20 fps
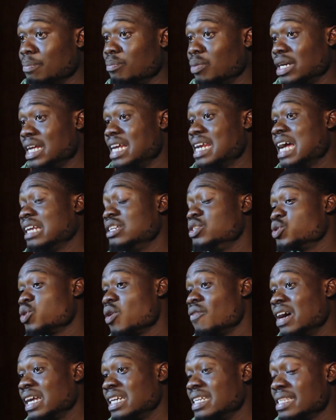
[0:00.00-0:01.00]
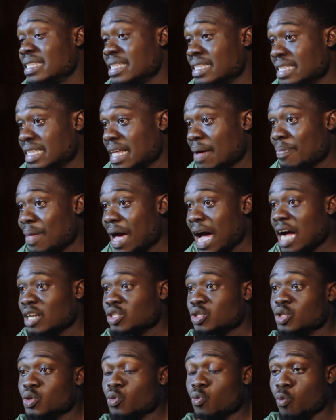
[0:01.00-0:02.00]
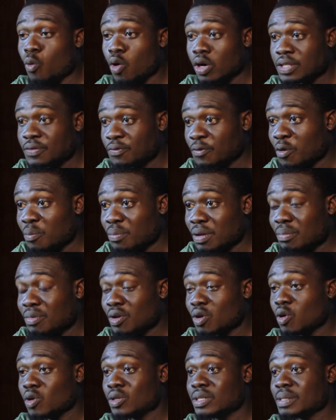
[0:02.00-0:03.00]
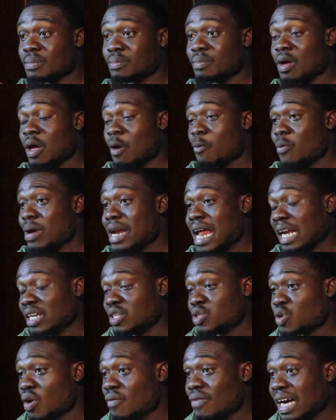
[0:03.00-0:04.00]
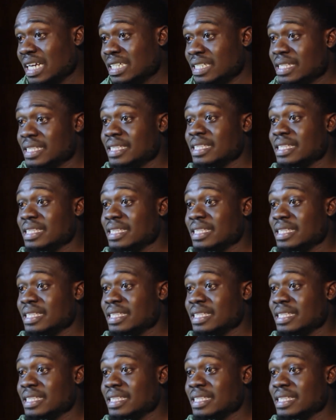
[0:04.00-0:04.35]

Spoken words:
But then I discovered a system that actually worked for me, because when I discovered this